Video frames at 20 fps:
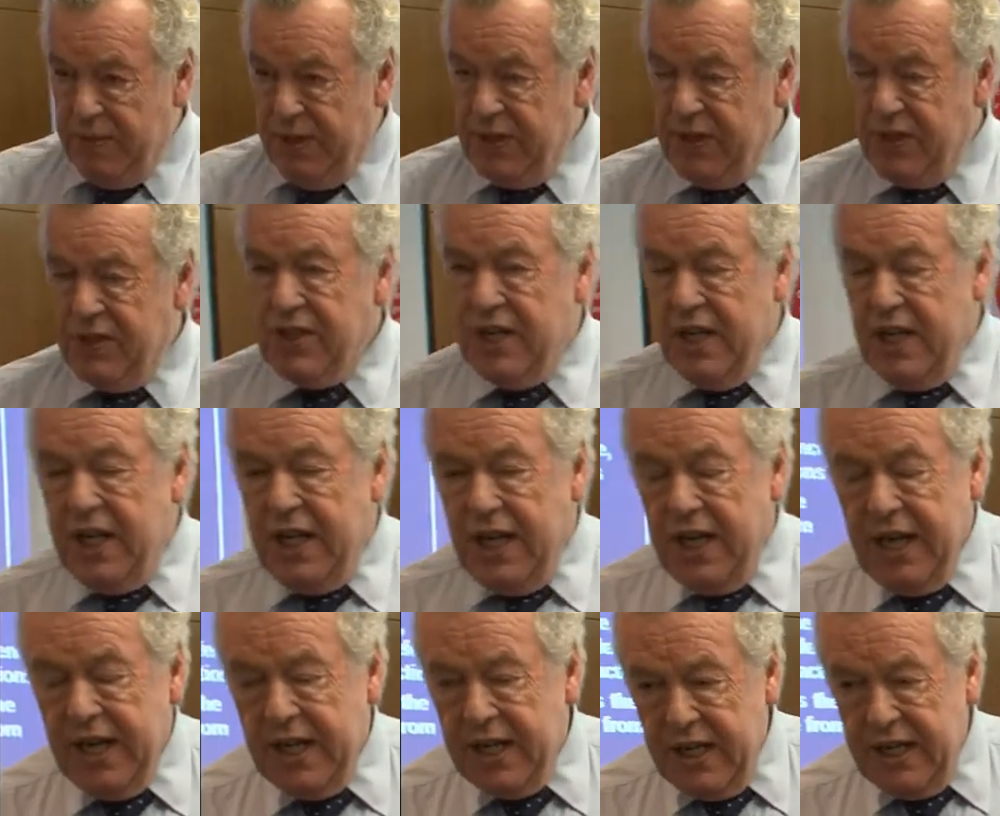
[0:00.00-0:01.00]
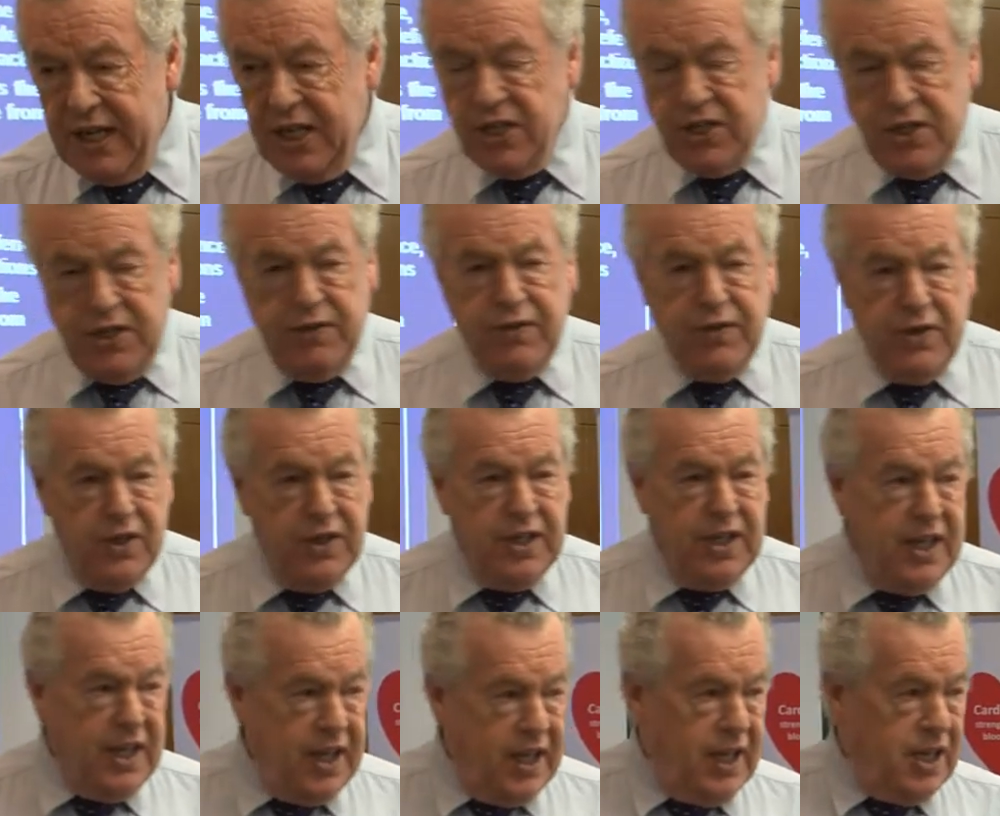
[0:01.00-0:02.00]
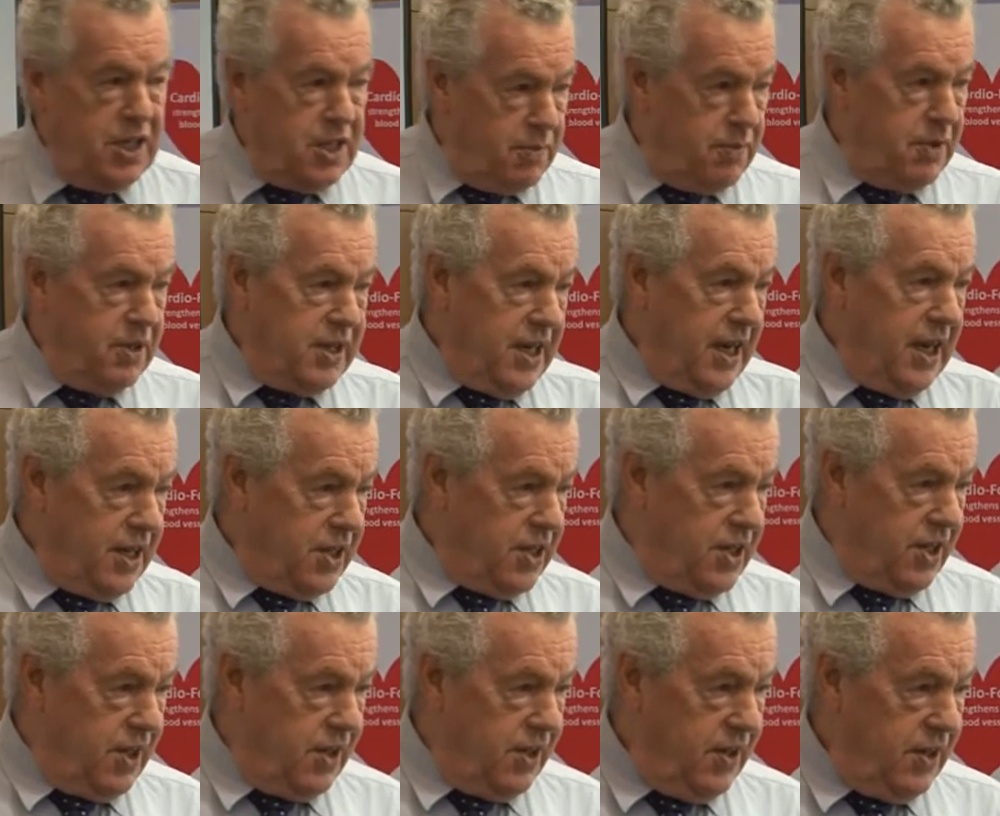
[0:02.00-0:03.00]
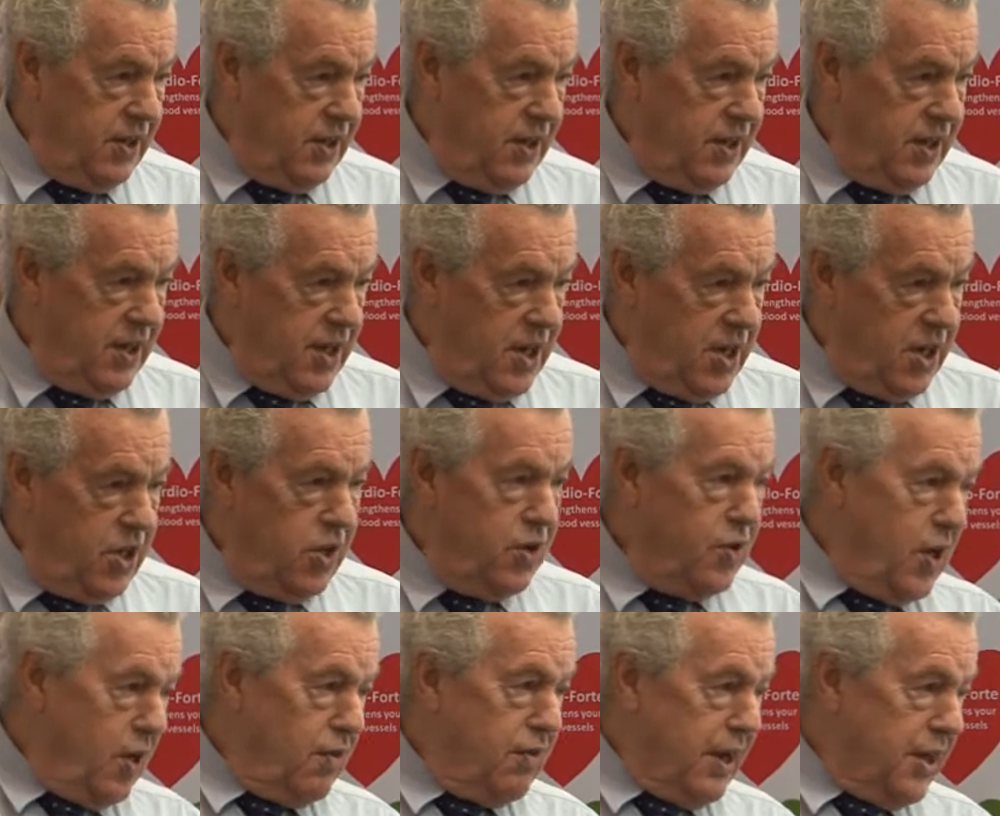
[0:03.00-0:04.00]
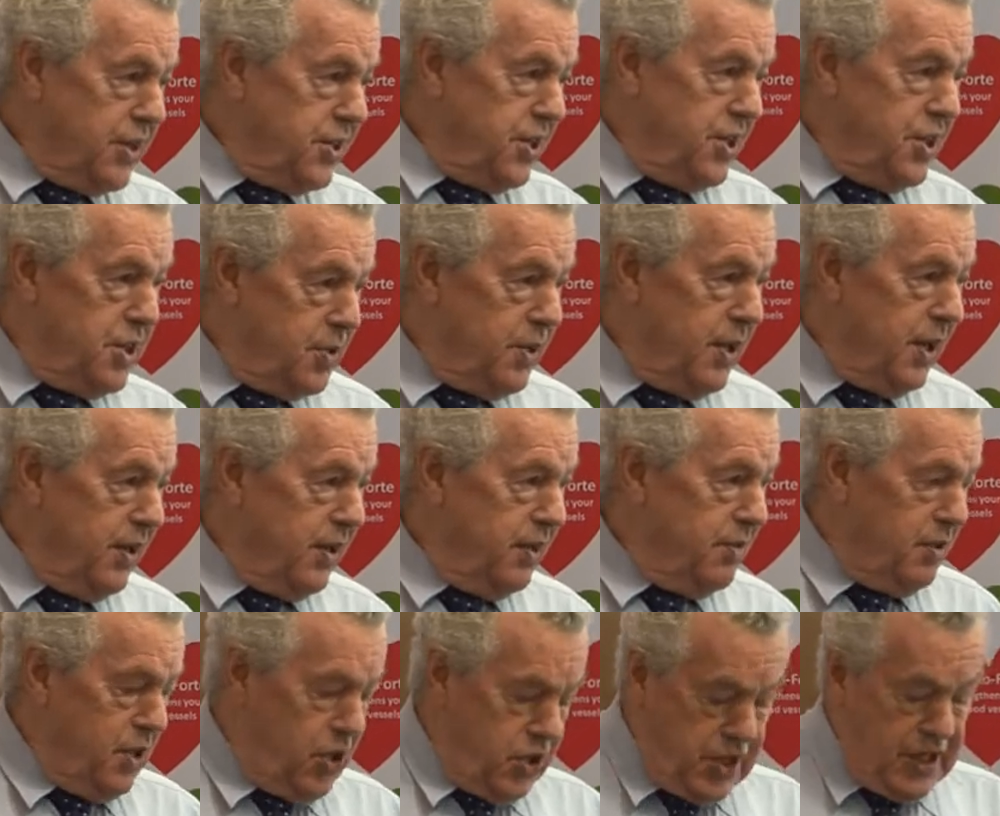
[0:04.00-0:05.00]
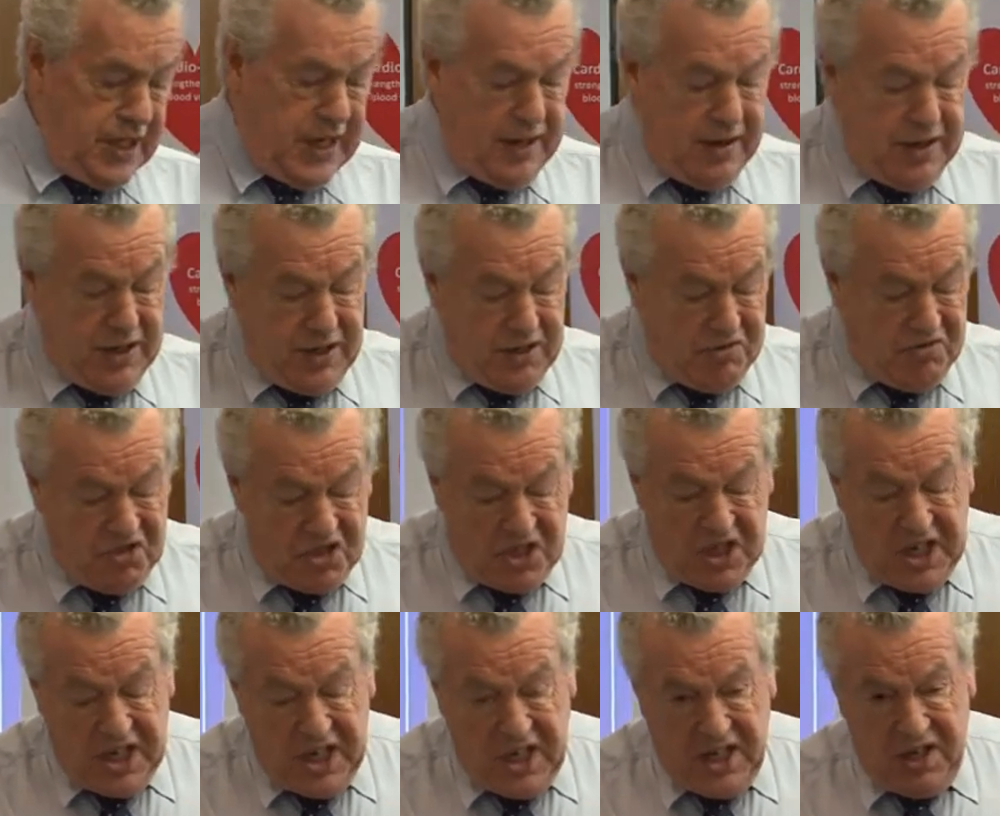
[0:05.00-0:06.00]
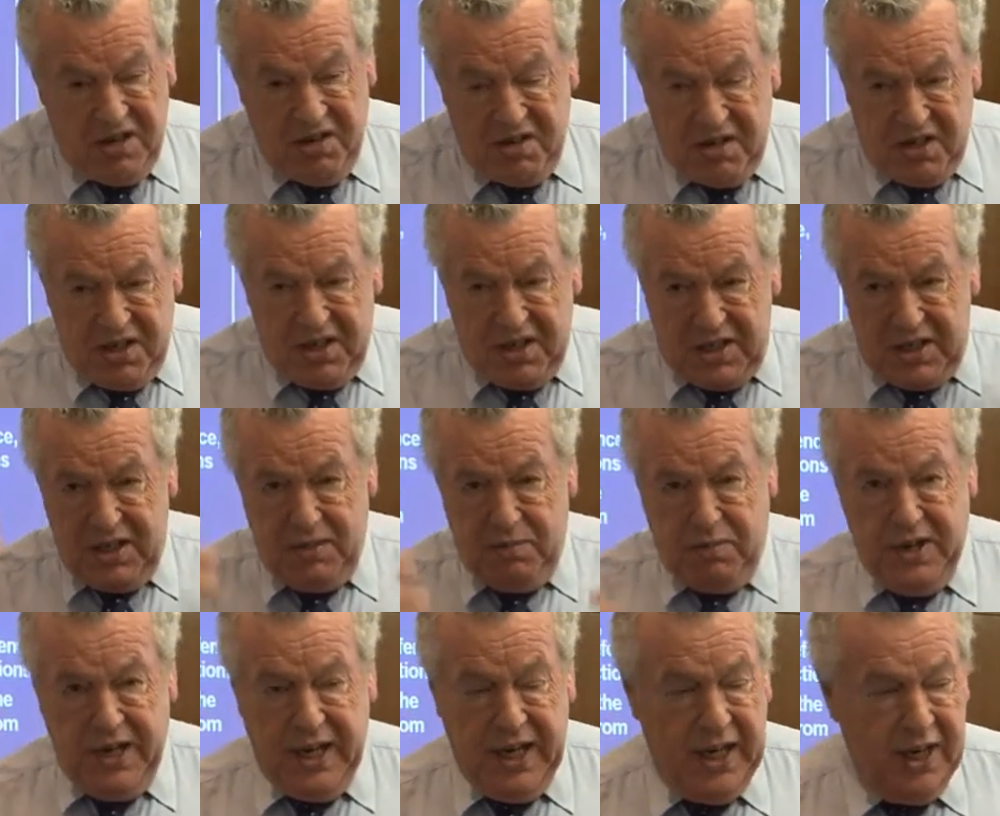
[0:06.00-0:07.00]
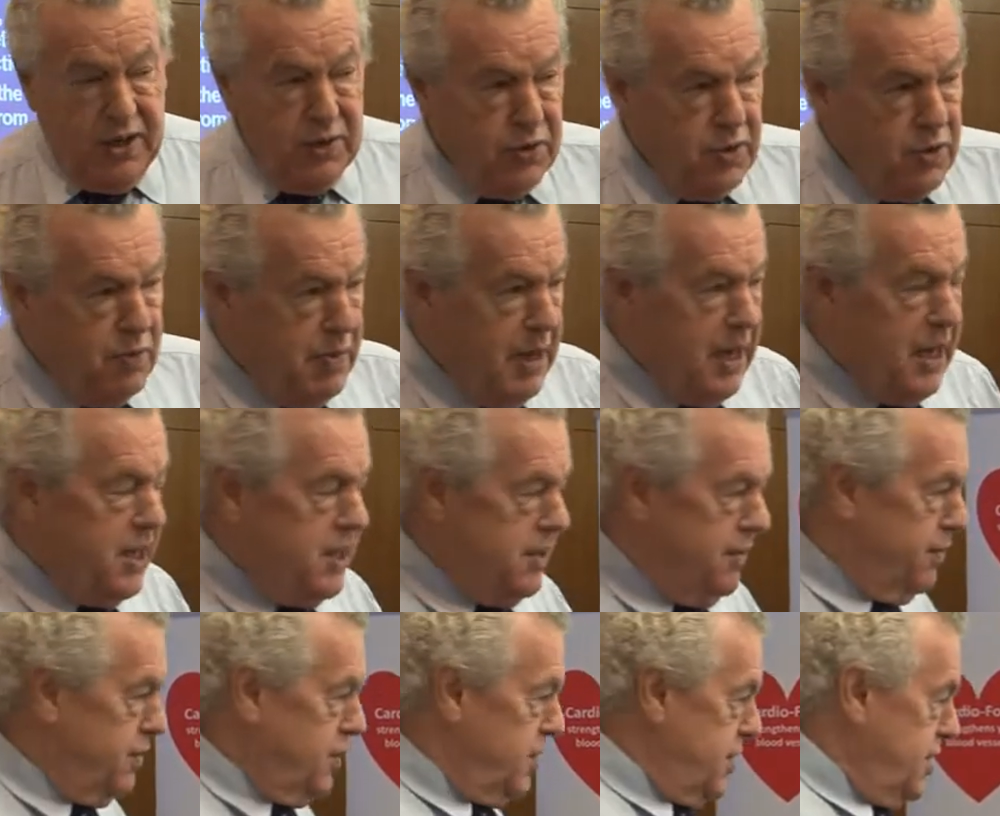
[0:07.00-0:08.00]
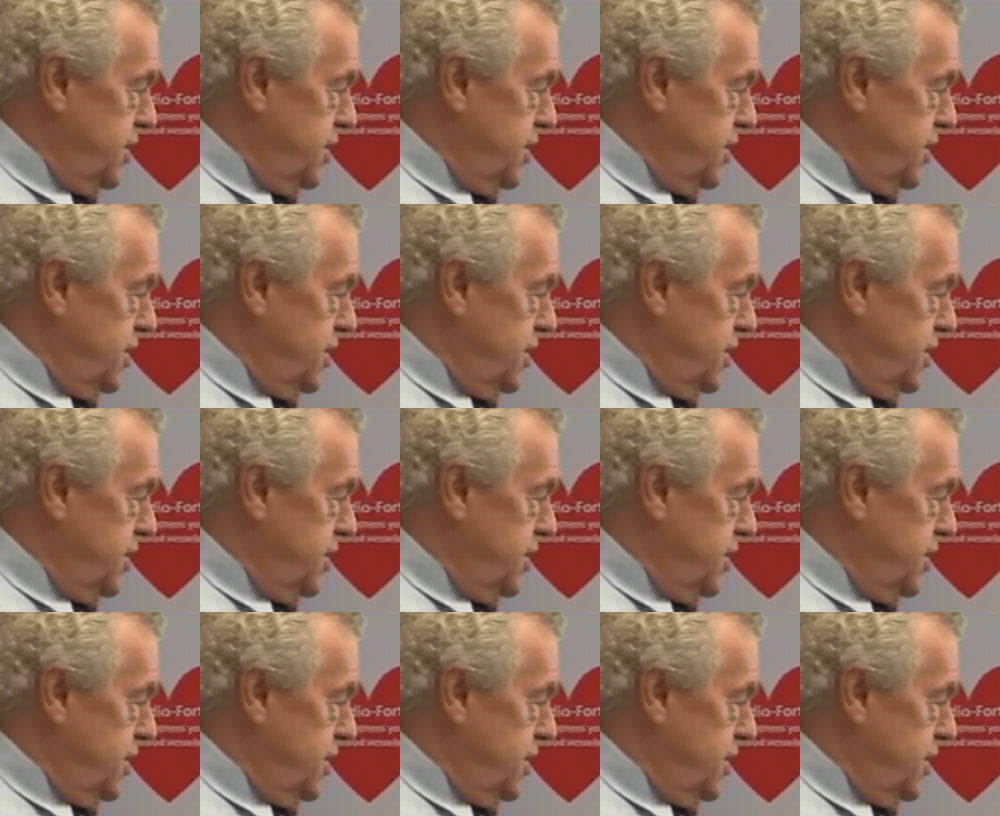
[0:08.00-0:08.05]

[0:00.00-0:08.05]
process. And unless you've got the E to protect you, you go rancid as well. And we see that in the skin, the brain, all many different